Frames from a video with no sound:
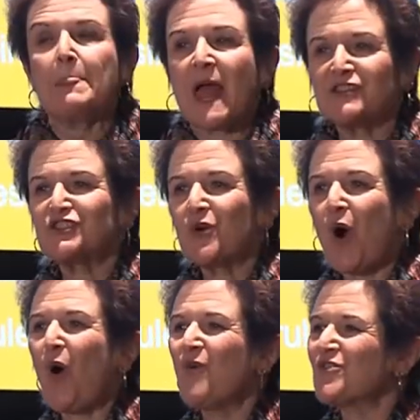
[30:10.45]
And so
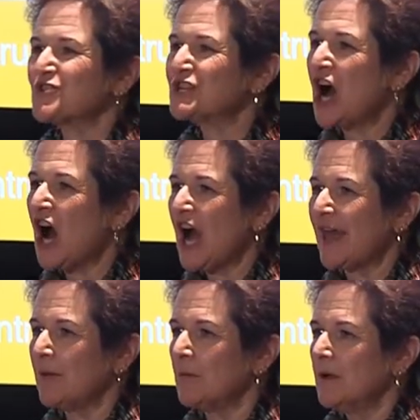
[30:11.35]
over
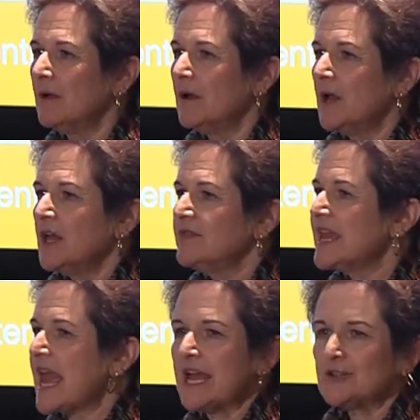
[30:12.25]
time,
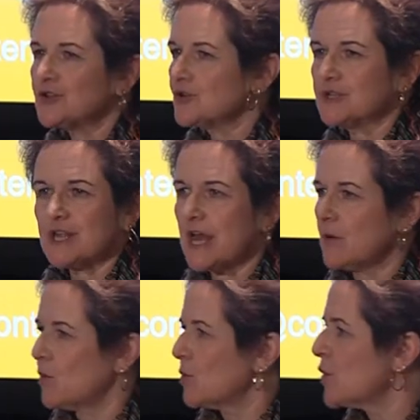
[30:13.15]
the answers
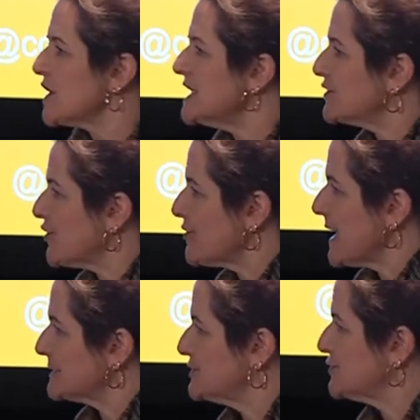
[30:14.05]
that were
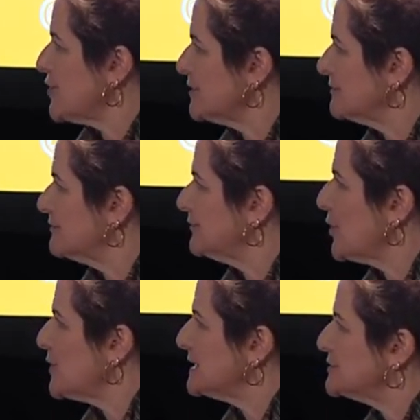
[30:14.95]
incorrect start
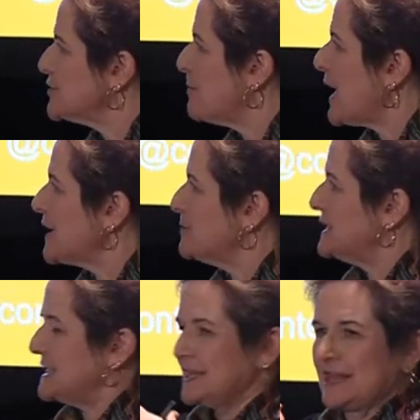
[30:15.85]
floating to the bottom,
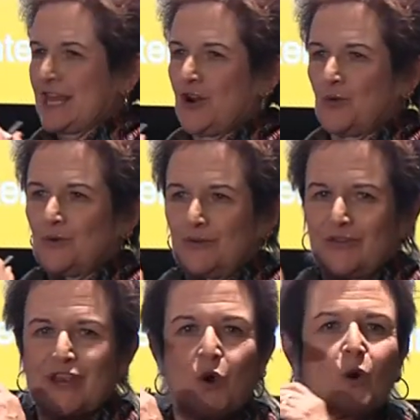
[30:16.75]
and they
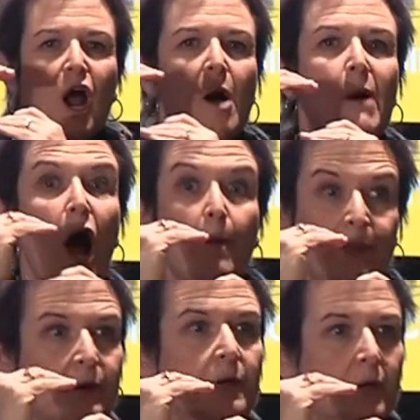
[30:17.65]
don't come
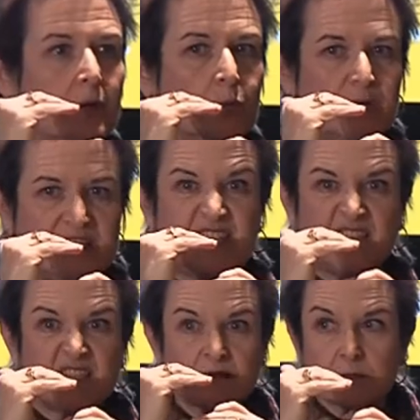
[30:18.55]
up with
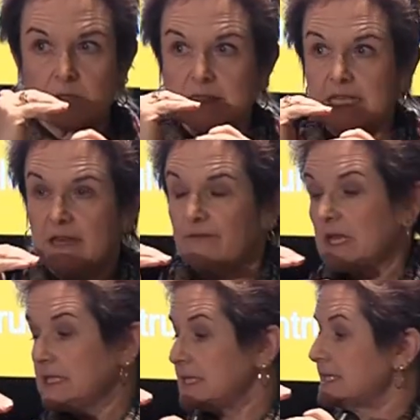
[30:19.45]
statistical
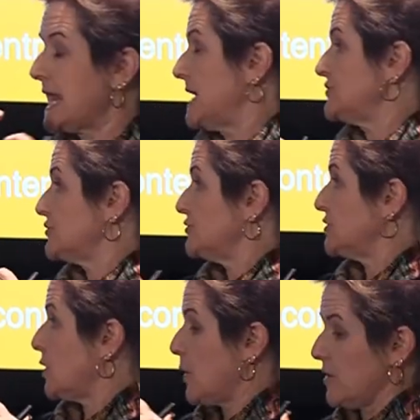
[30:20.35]
significance as answers
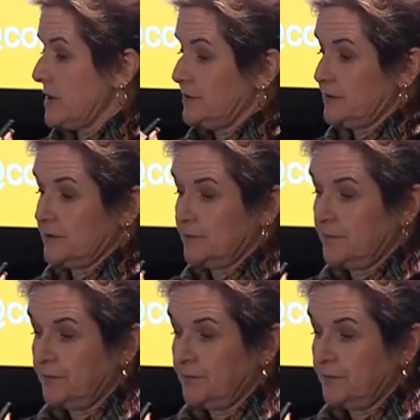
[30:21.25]
to queries.